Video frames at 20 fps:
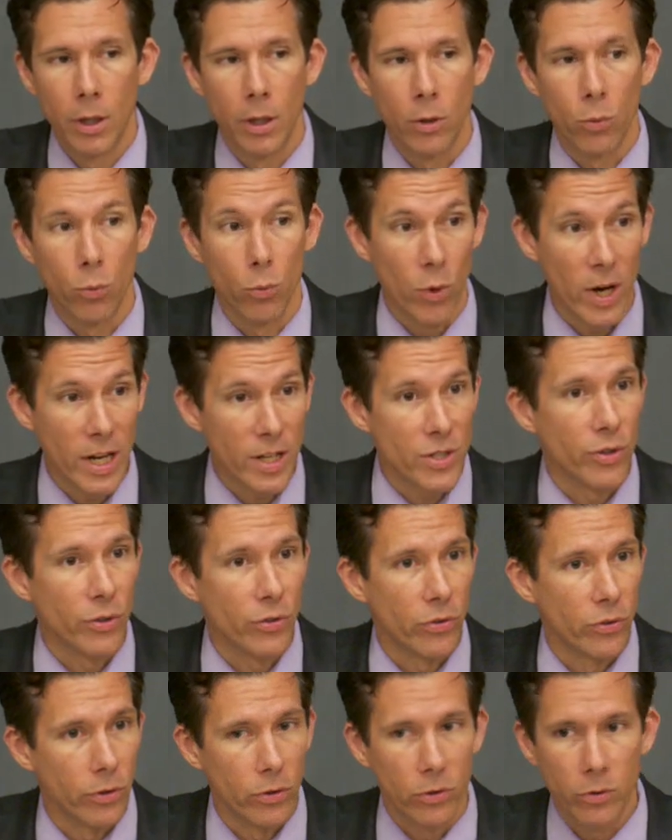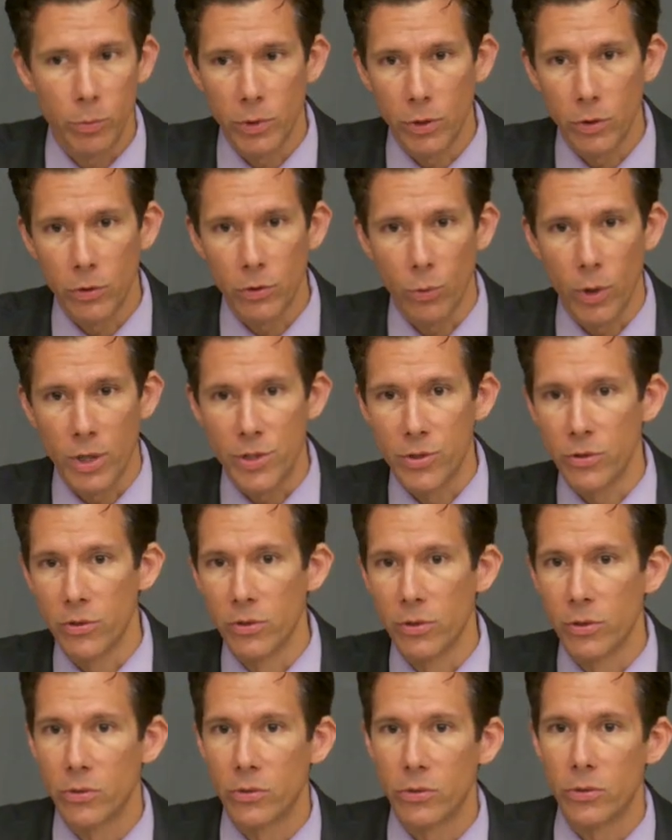righteousness because
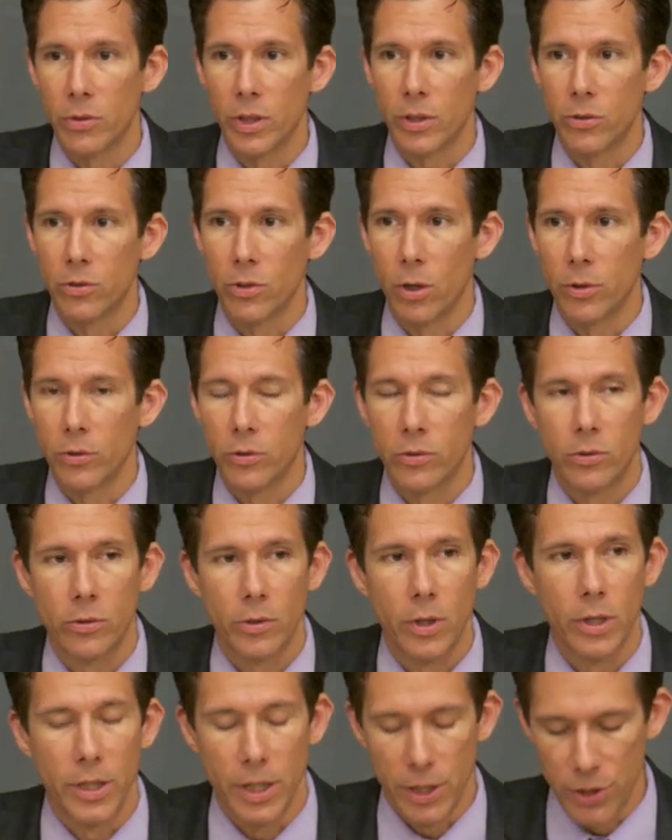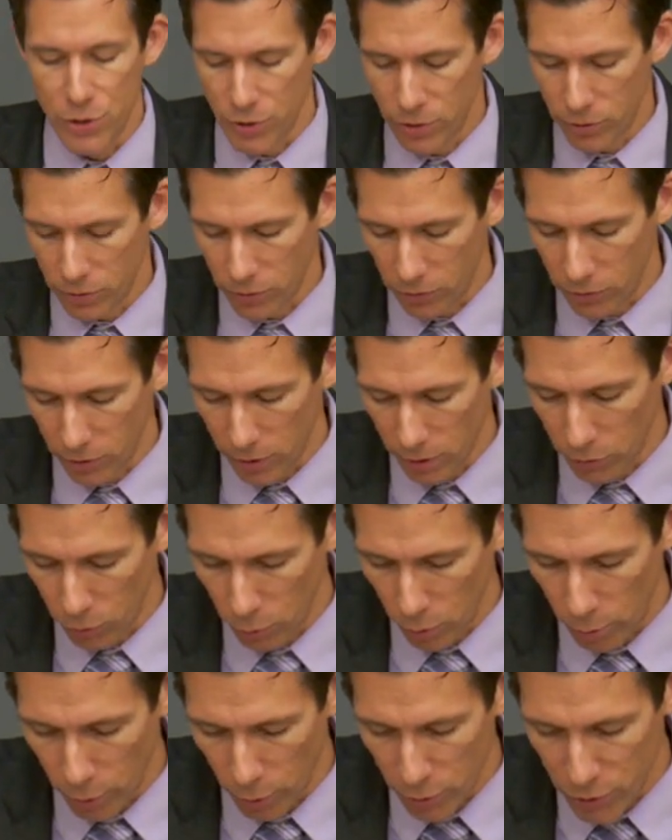righteousness exalts a nation. Sin is a
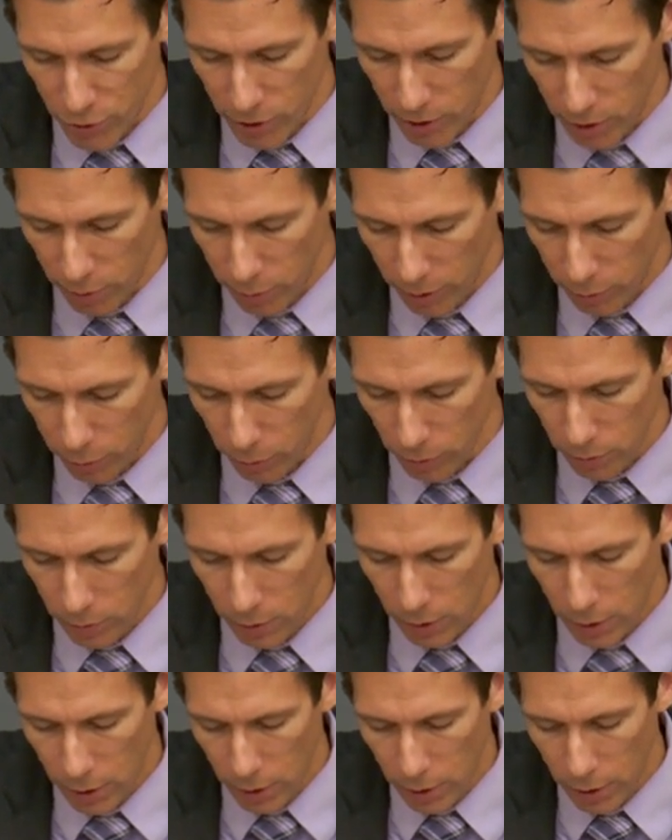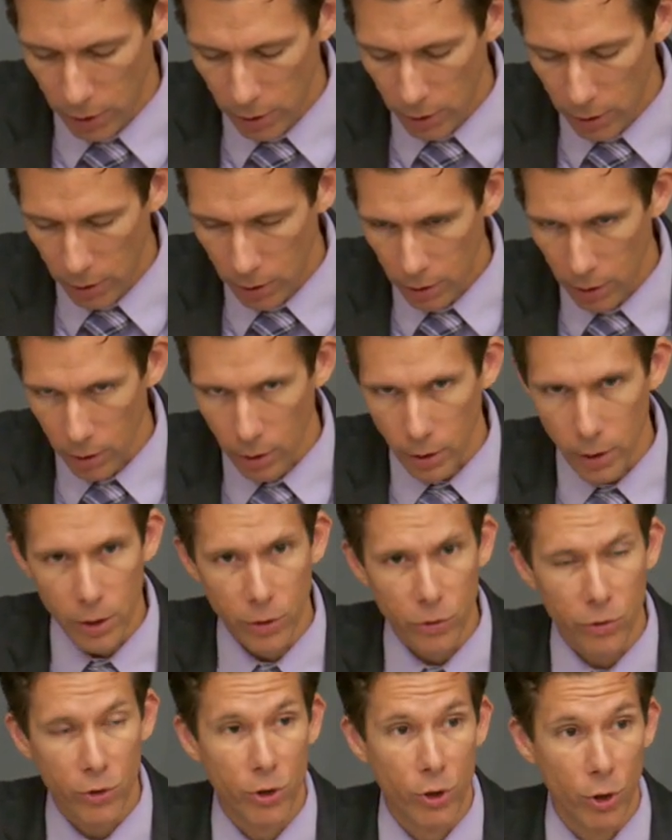reproach to any people. Uh, it
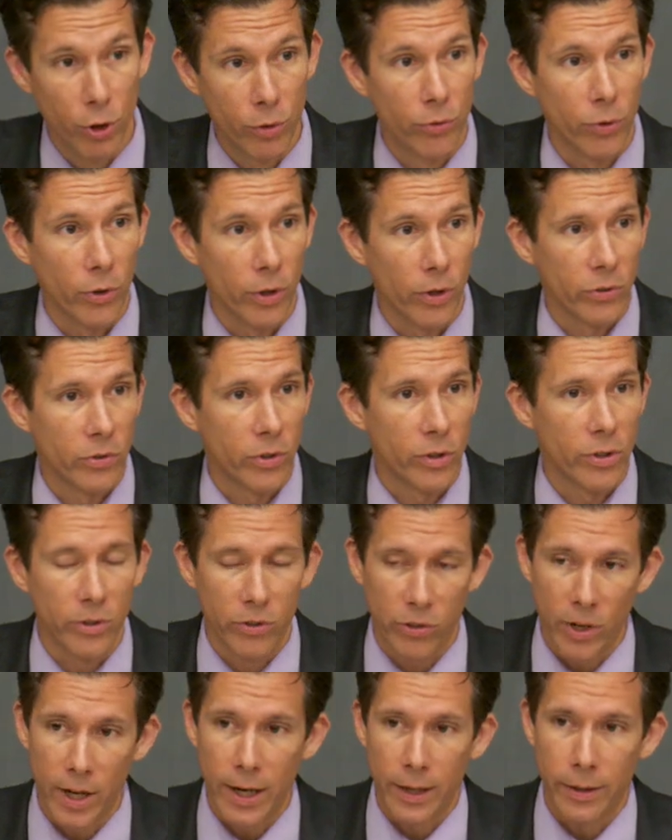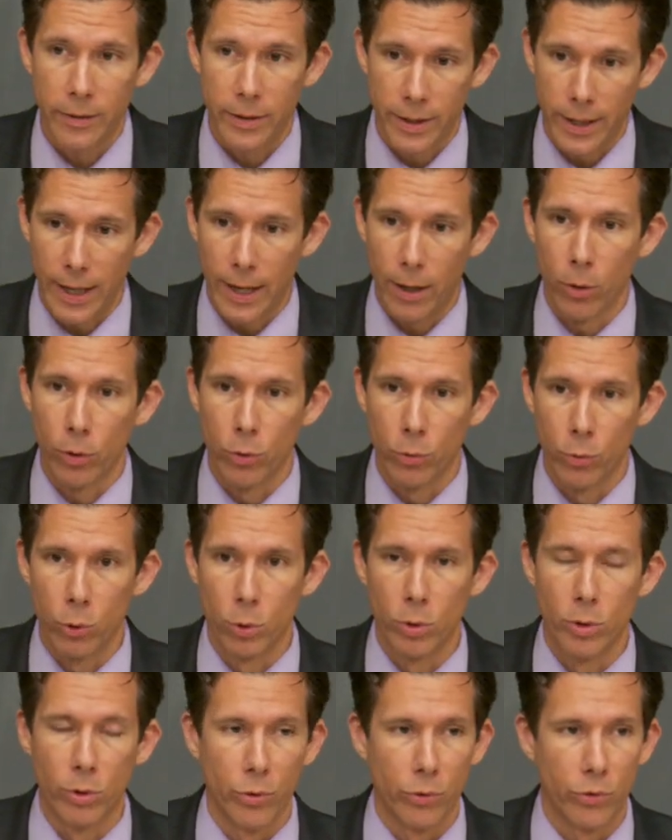is good for us to desire that our
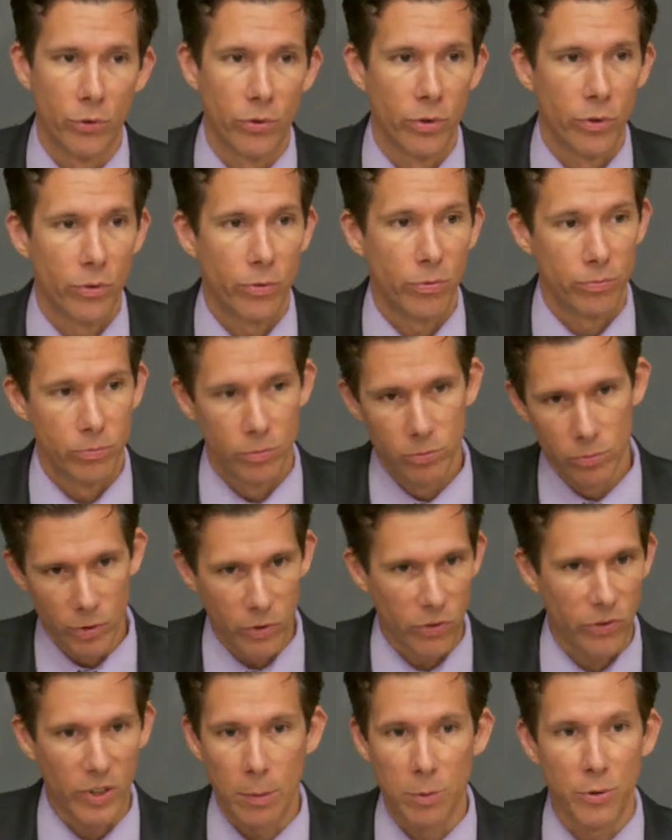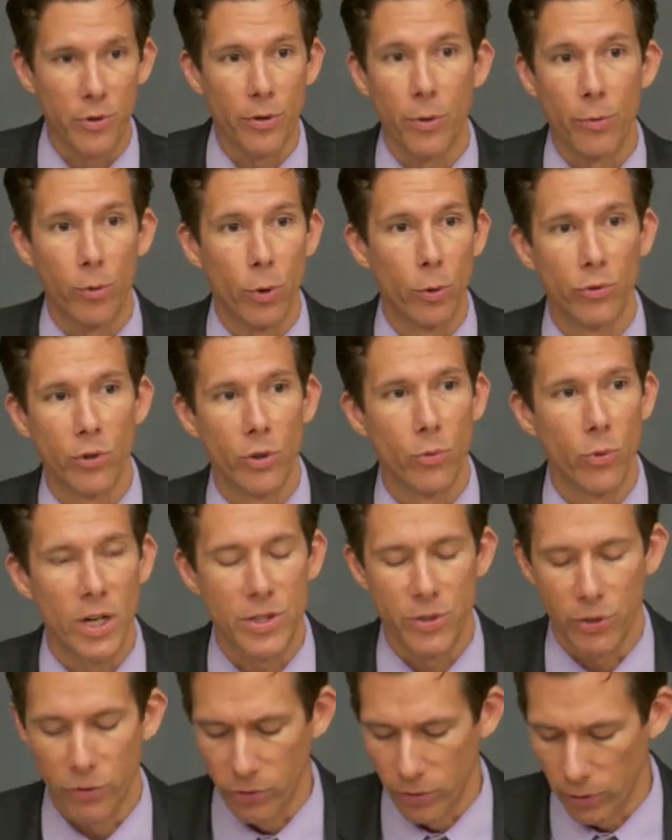rulers establish their thrones on
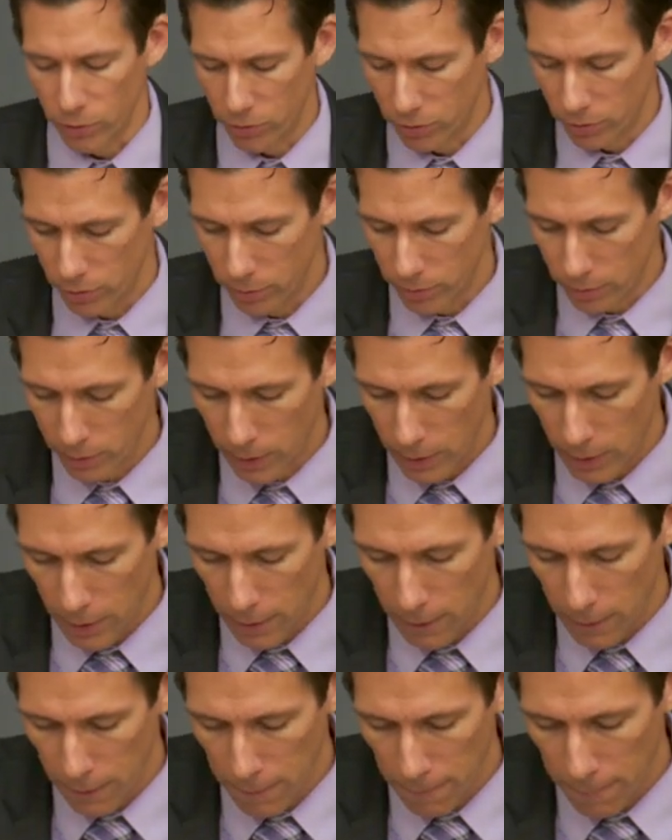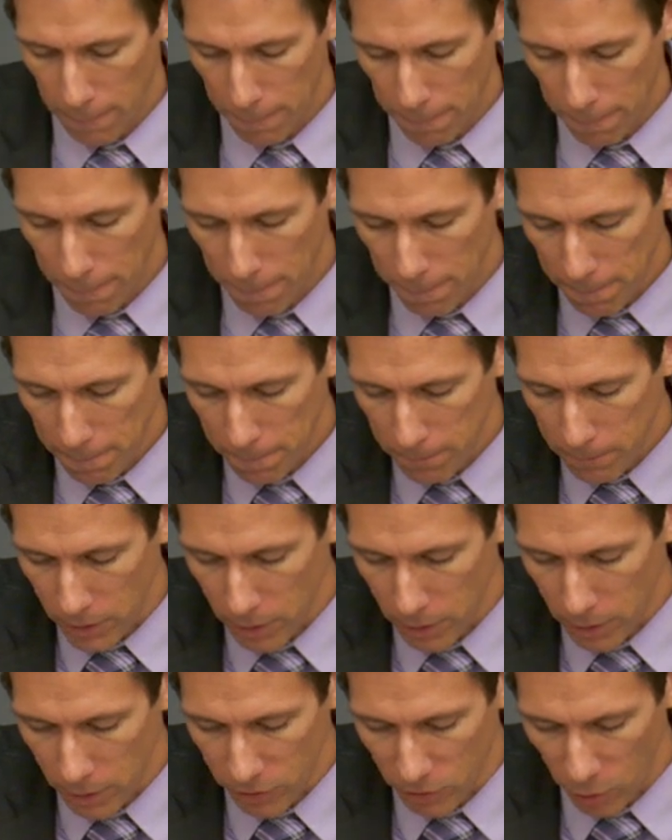righteousness.
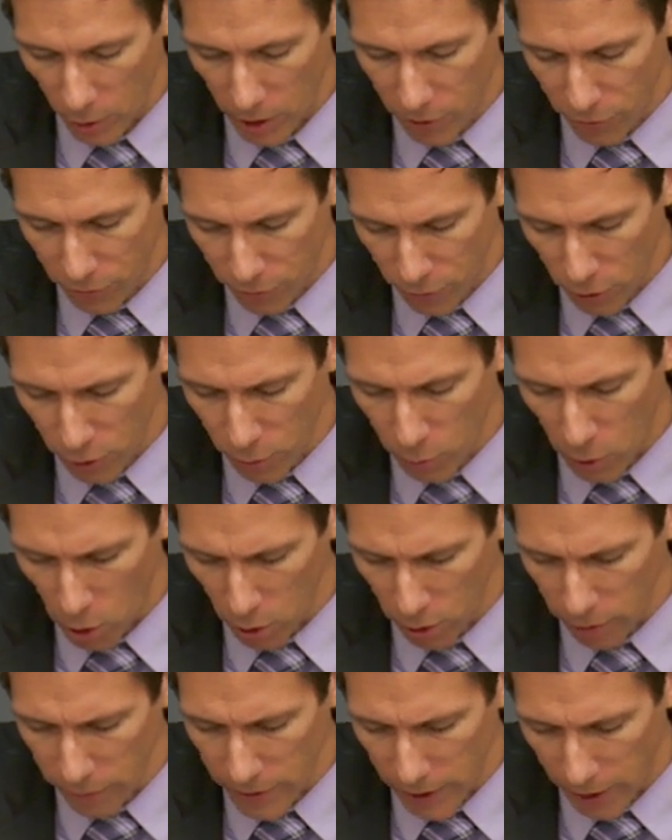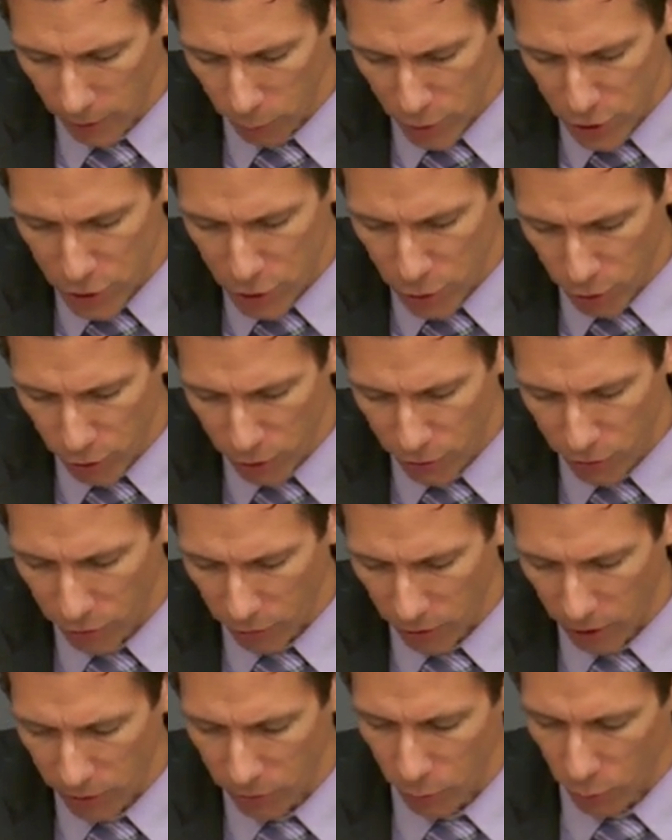Uh, and so I affirm all of that. We should
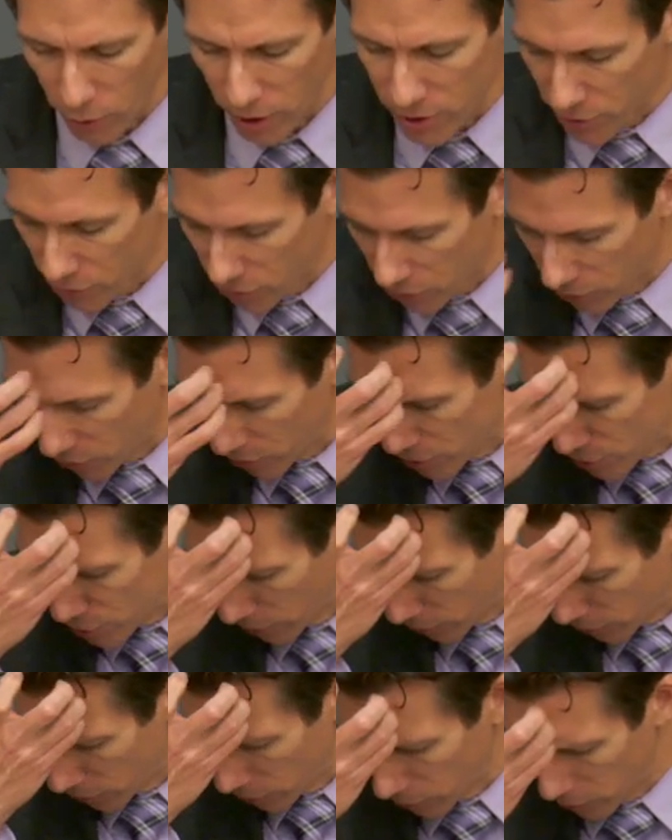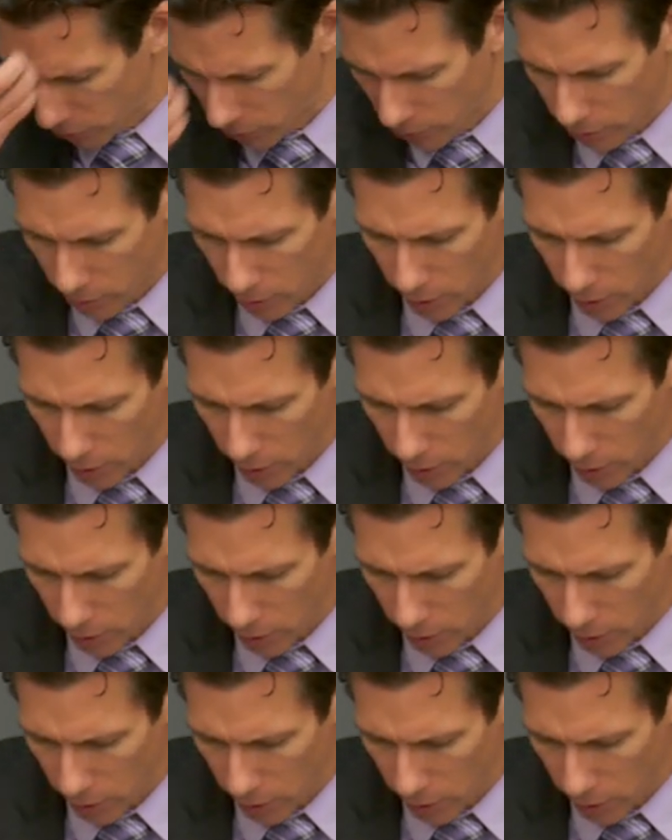strive for righteousness and justice.